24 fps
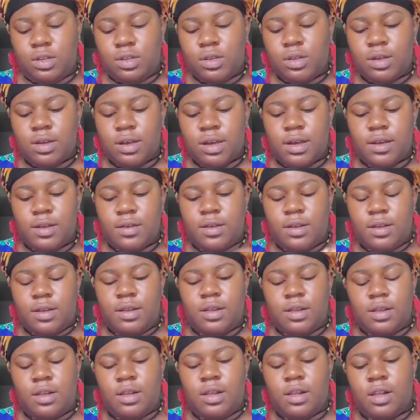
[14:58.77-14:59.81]
Okay.
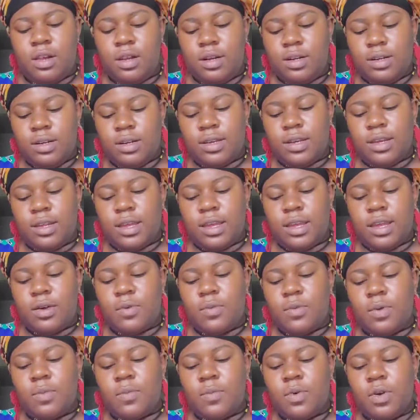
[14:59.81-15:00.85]
Can I get
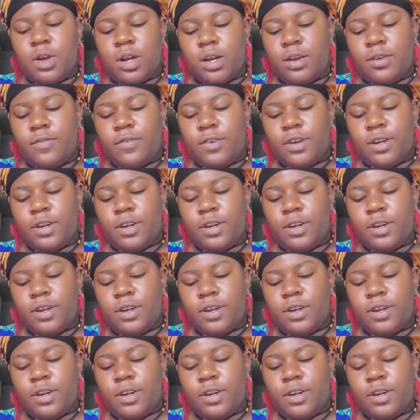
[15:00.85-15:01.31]
one more for